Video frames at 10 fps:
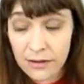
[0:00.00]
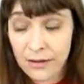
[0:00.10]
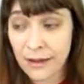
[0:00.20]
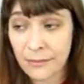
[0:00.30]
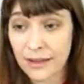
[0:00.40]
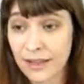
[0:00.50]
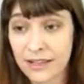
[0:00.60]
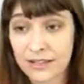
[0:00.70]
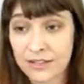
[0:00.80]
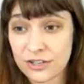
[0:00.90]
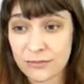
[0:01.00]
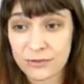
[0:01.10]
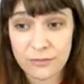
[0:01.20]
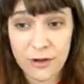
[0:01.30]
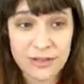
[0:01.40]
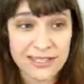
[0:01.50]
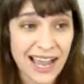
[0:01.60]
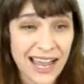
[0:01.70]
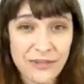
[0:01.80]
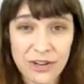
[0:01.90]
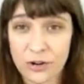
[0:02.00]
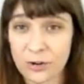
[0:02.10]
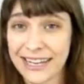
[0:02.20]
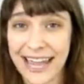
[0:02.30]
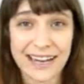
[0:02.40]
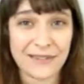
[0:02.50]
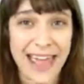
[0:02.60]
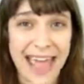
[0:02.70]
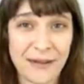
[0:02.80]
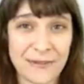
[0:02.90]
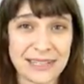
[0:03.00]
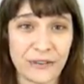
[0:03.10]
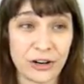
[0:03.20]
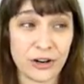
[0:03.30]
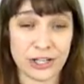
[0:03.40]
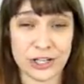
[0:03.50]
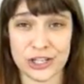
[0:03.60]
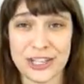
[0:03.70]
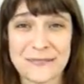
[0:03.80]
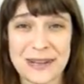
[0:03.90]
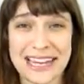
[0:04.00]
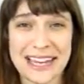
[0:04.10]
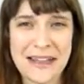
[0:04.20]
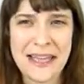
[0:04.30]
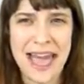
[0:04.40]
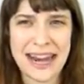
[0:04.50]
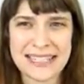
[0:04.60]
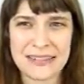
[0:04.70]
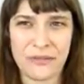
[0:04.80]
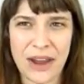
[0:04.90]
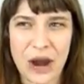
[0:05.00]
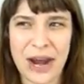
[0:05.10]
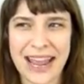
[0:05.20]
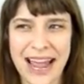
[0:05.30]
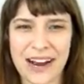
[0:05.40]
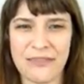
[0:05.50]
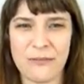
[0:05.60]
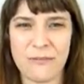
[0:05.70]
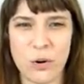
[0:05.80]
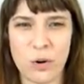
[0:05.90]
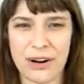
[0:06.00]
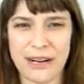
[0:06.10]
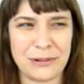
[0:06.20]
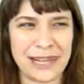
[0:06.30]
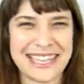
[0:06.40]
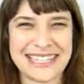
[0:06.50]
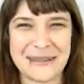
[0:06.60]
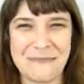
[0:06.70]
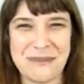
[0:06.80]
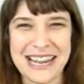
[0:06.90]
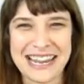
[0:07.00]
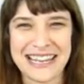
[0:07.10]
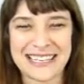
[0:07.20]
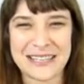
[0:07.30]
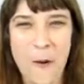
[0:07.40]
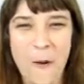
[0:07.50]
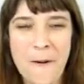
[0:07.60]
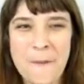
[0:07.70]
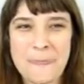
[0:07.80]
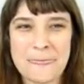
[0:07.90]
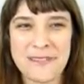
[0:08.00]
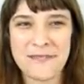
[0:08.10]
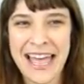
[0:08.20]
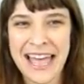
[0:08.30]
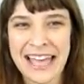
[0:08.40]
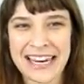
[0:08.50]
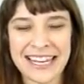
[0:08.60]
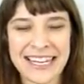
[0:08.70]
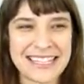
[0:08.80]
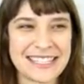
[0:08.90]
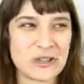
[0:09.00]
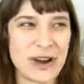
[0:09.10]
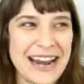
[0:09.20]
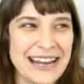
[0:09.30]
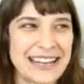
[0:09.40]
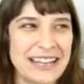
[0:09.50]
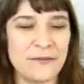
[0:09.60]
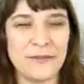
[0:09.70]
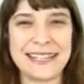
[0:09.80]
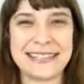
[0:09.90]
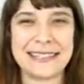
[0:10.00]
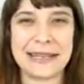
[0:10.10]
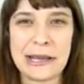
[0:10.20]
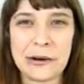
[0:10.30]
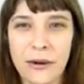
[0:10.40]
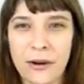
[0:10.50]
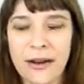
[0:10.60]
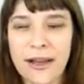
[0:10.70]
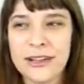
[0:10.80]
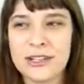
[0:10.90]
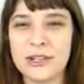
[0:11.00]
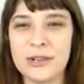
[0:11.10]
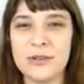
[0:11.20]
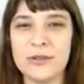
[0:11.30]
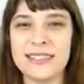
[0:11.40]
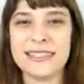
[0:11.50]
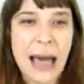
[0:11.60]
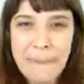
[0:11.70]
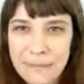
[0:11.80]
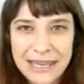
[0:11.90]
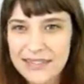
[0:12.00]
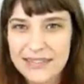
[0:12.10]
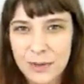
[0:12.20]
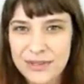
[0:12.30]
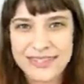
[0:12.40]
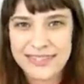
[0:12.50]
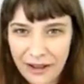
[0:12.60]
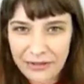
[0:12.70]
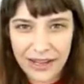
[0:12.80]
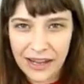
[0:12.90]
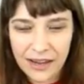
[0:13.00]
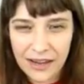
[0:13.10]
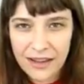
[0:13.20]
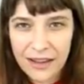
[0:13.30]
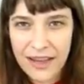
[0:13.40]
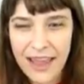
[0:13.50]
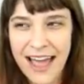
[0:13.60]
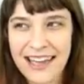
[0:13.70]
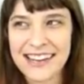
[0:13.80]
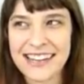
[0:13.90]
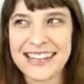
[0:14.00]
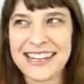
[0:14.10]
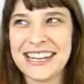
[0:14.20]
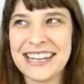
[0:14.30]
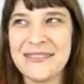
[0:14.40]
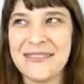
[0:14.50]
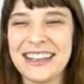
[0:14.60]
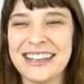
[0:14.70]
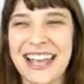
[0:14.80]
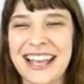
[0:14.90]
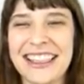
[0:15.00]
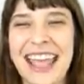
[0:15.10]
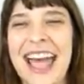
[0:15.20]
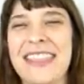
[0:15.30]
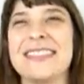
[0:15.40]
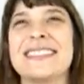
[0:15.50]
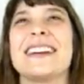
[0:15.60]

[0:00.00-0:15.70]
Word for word: Um, Jabot is kind of a creative atmosphere, or it should be, and it's very kind of a boring place to be. So Devon is trying to convince Neil to stop being so stuffy. And he even, like, they had this